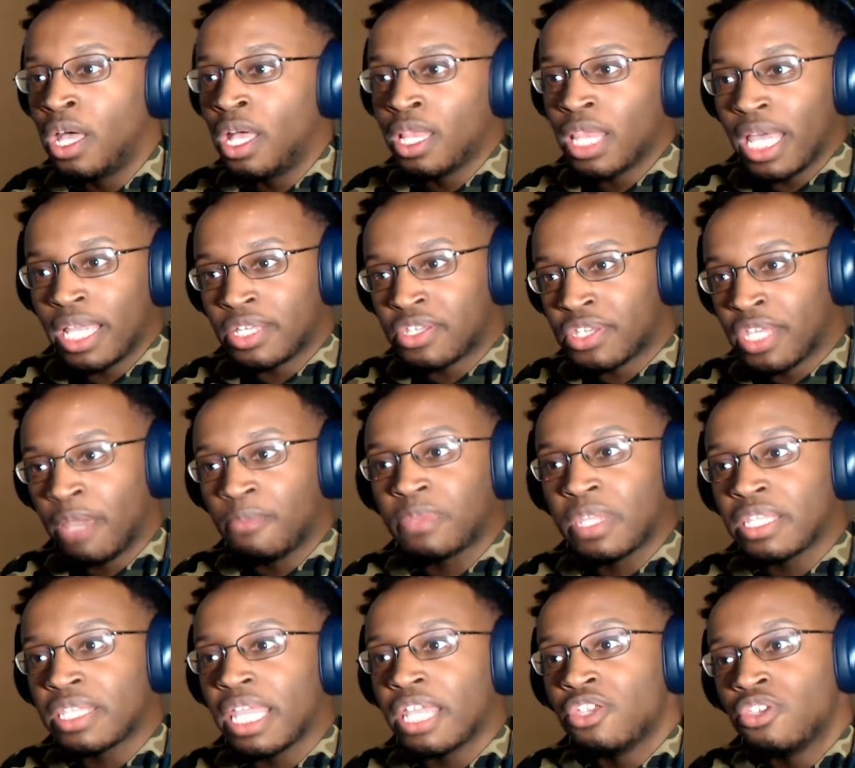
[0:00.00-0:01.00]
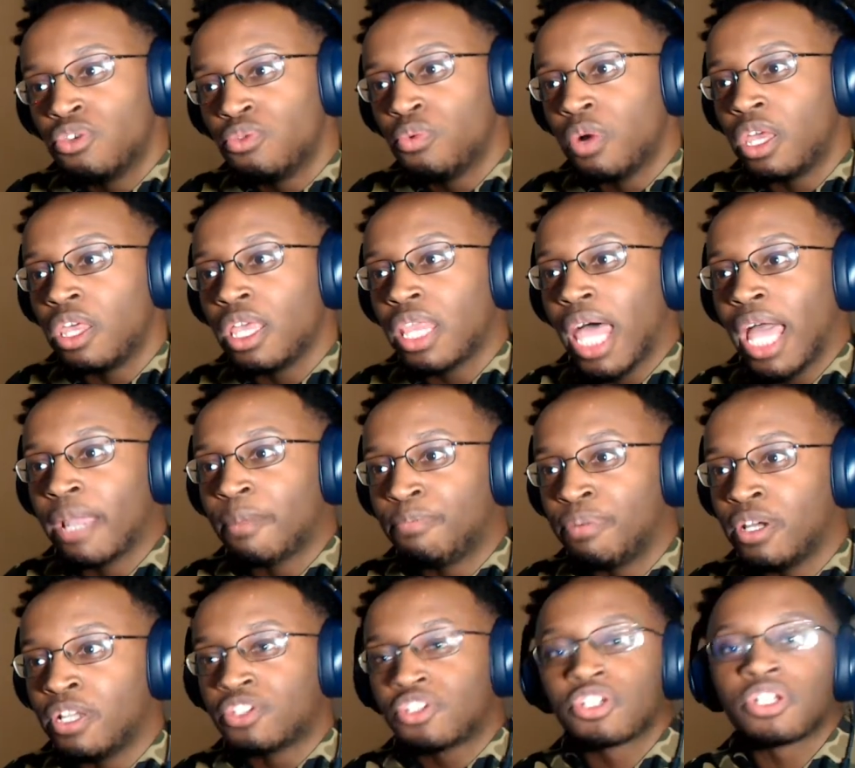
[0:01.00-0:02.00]
like something that you want to like
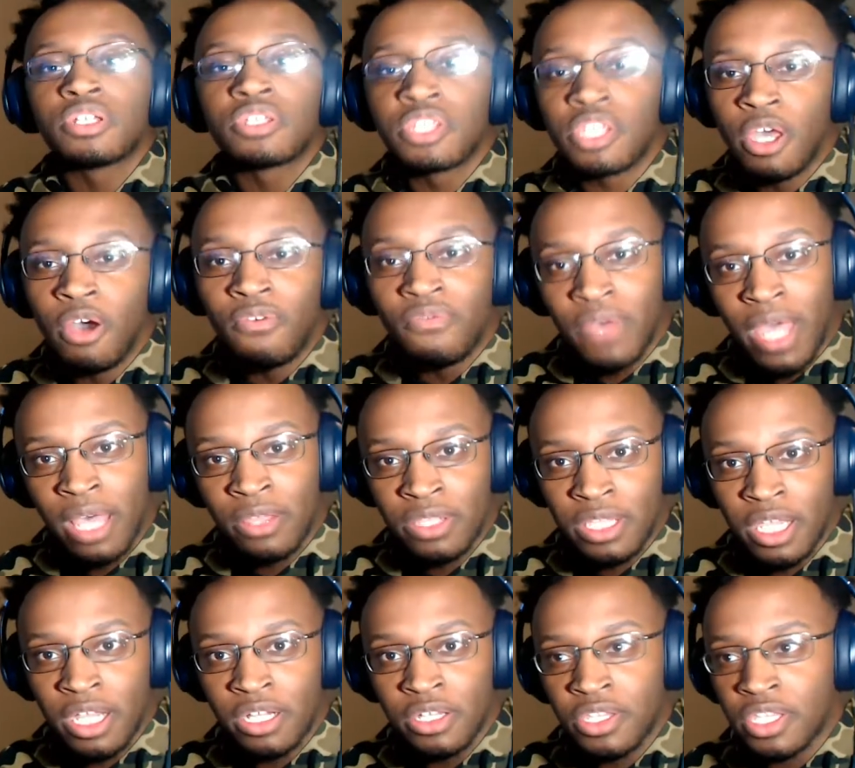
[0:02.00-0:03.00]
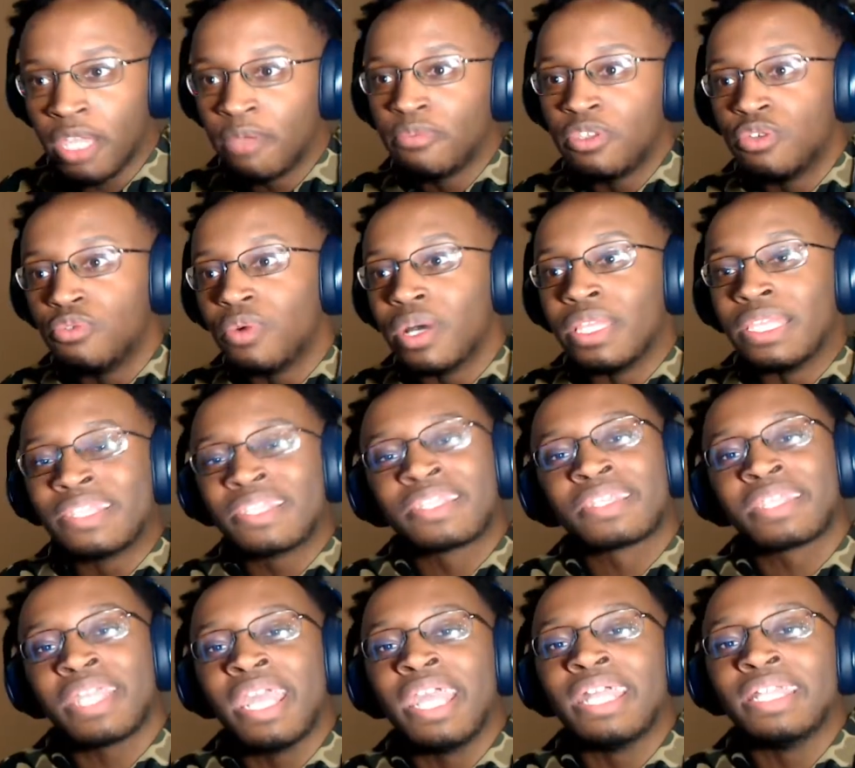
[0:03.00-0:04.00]
put yourself out there, something you want to
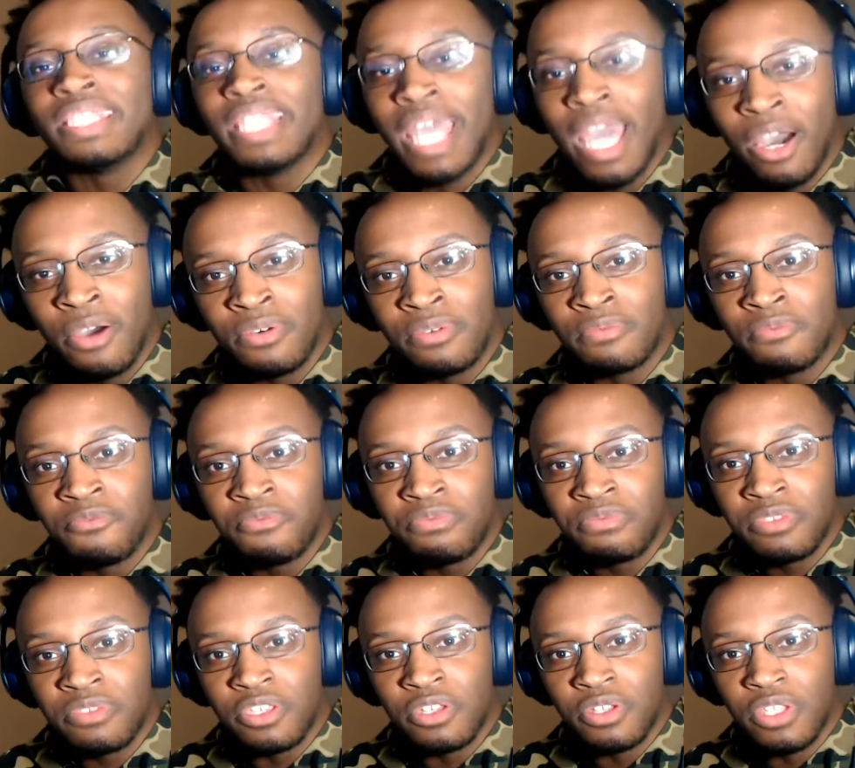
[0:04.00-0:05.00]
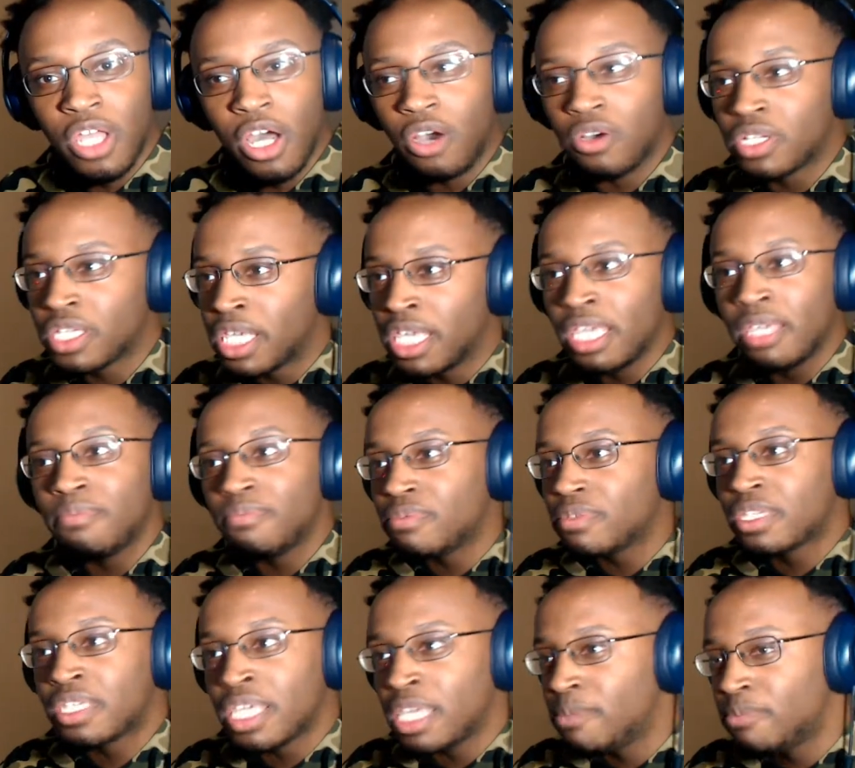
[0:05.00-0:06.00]
stand out,
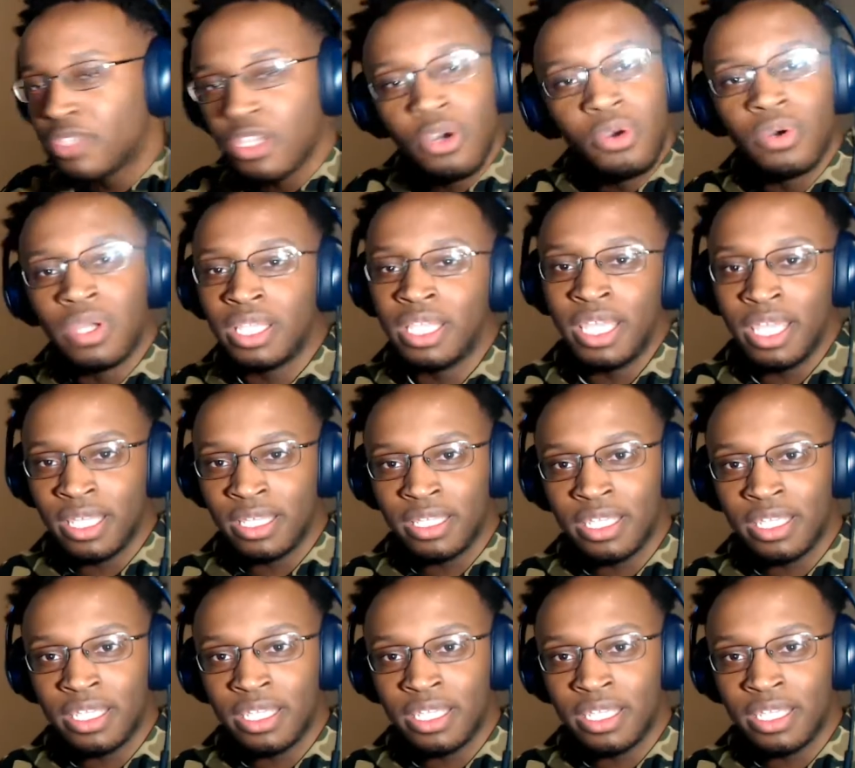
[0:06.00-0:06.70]
keep doing it.